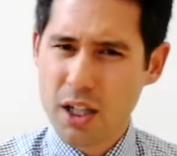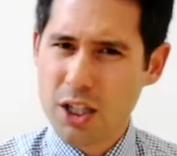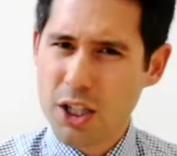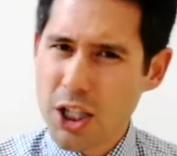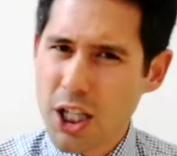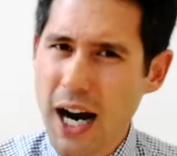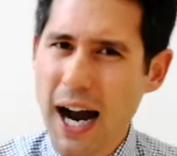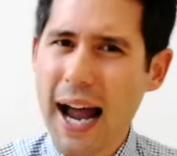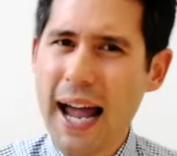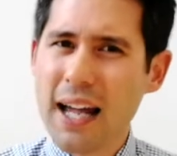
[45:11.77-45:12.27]

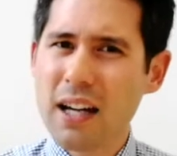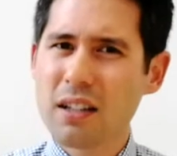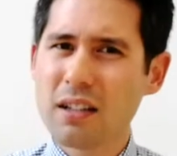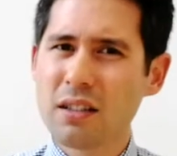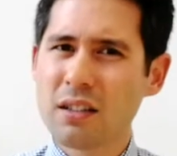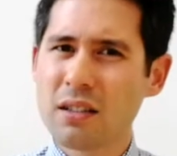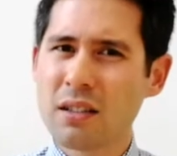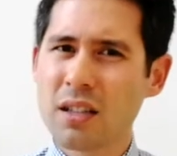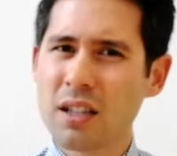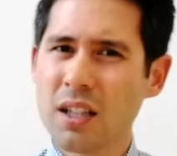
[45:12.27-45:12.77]

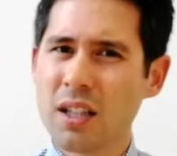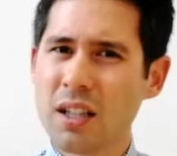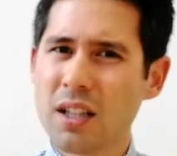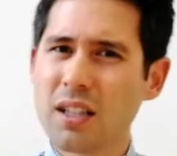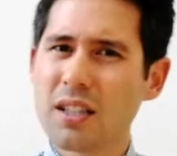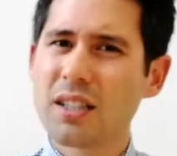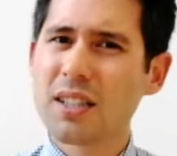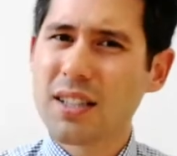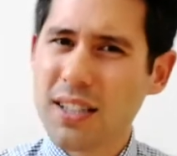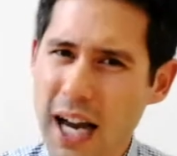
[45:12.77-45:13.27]
child
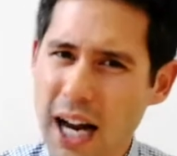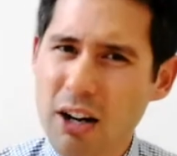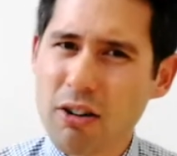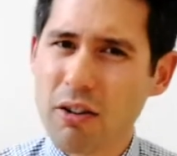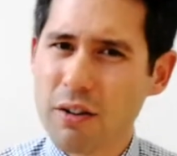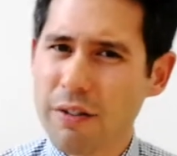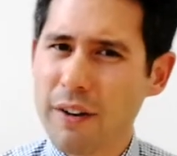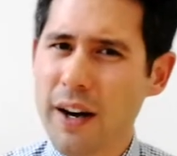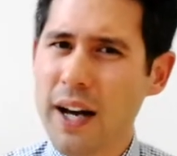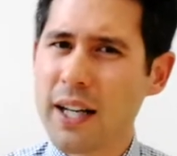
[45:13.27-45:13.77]

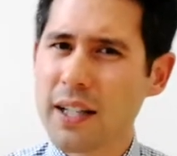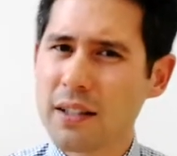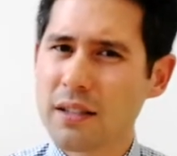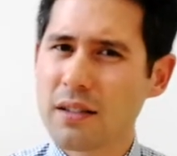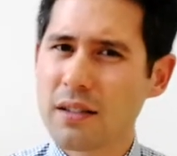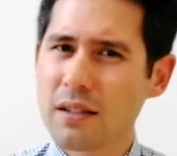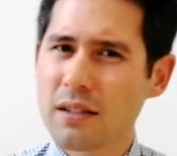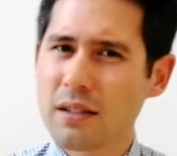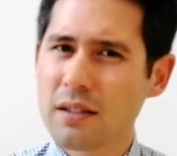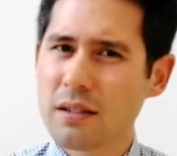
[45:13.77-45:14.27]

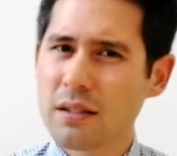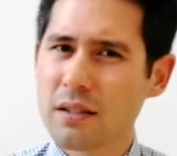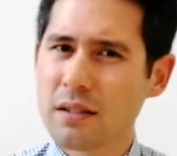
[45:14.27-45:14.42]
sacrifice.